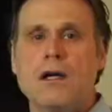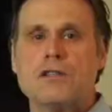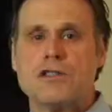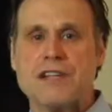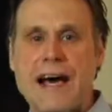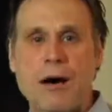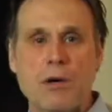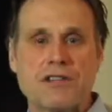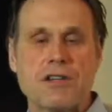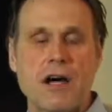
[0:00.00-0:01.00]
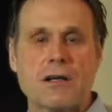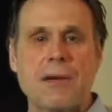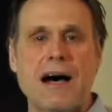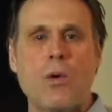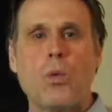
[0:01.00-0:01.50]
So now I want to talk
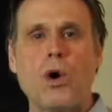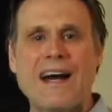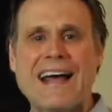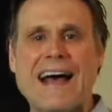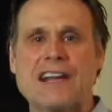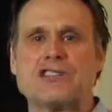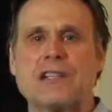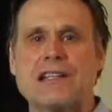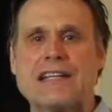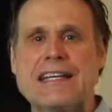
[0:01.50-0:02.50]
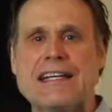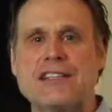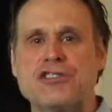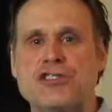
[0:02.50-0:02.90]
about what actually leads